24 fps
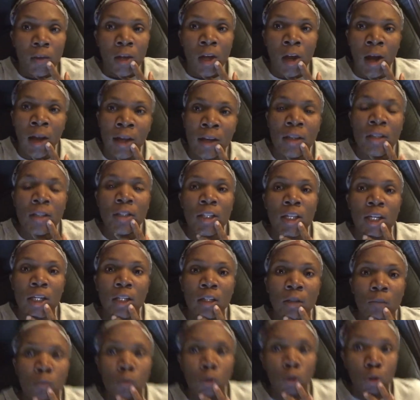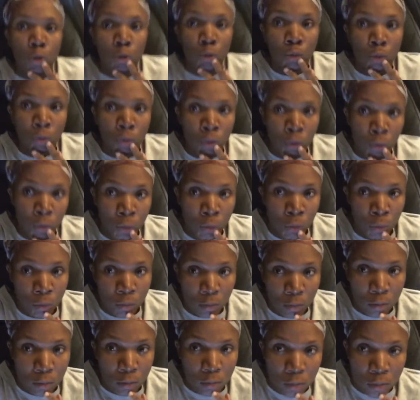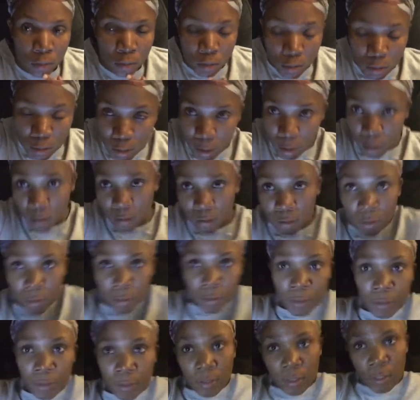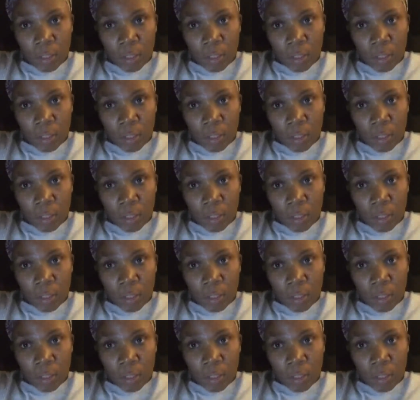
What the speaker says: I didn't take him to the doctor